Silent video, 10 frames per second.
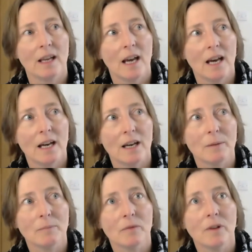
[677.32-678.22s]

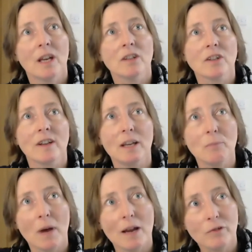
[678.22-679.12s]
So I think
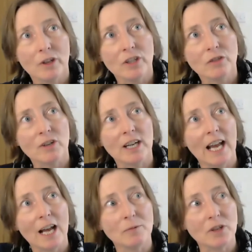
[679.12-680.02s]
mindfulness really
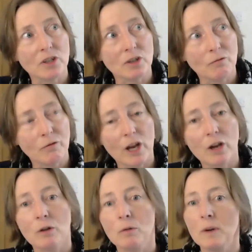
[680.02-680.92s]
helps us to
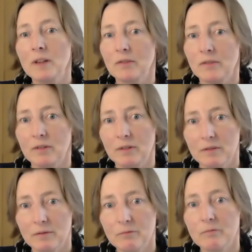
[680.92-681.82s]
flow with
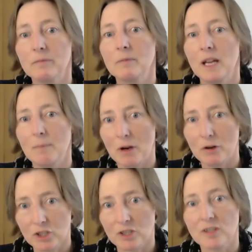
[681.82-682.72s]

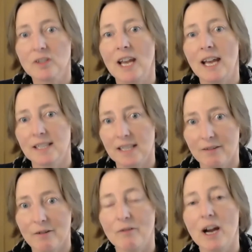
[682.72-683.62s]
emotions as
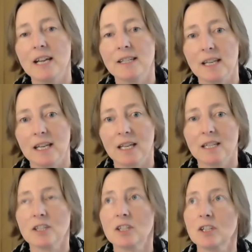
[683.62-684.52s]
they're arising
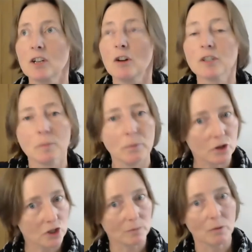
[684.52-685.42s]
and not to
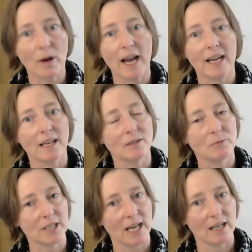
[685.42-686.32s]
push them away and
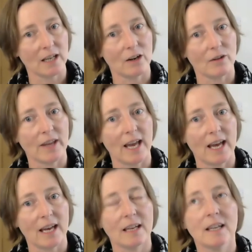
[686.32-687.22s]
pretend they're not
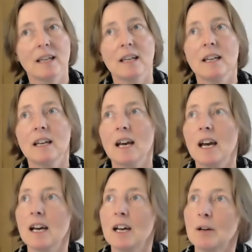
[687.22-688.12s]
there,
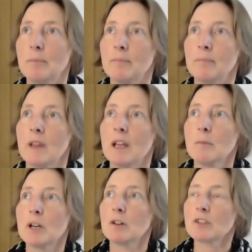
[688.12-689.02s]

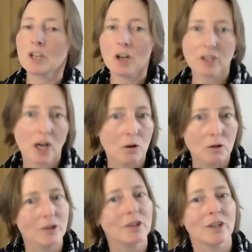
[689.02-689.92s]
but also not to hold
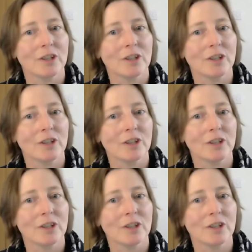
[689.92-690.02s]
on to